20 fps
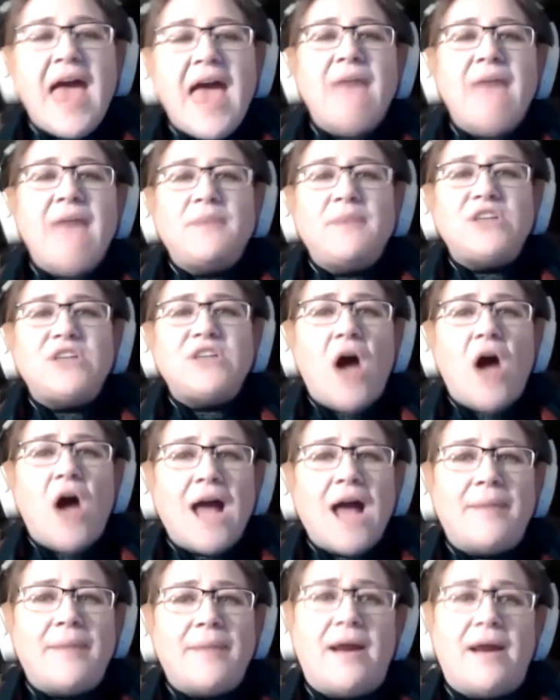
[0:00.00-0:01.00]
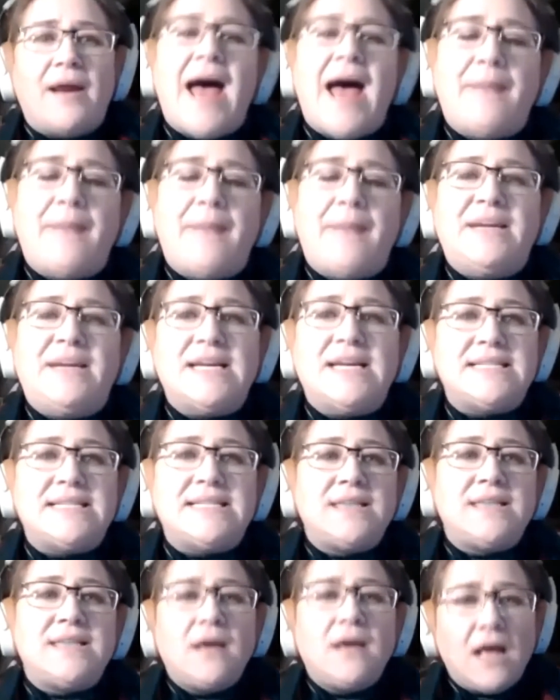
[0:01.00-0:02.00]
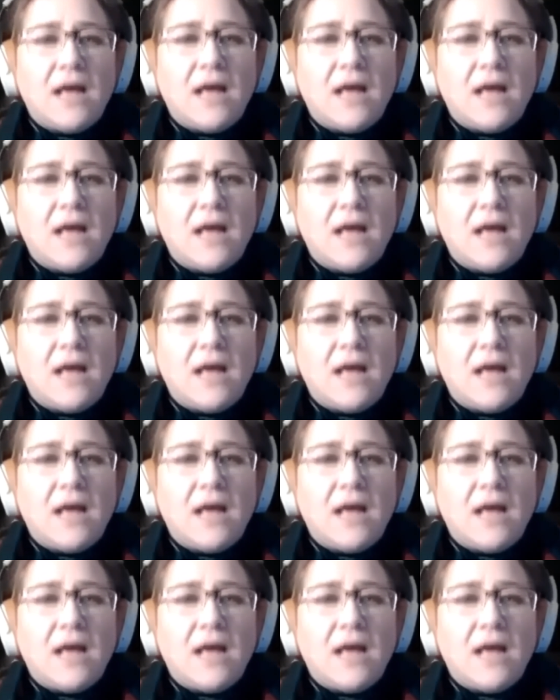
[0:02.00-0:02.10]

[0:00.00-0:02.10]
And when we talk about happiness,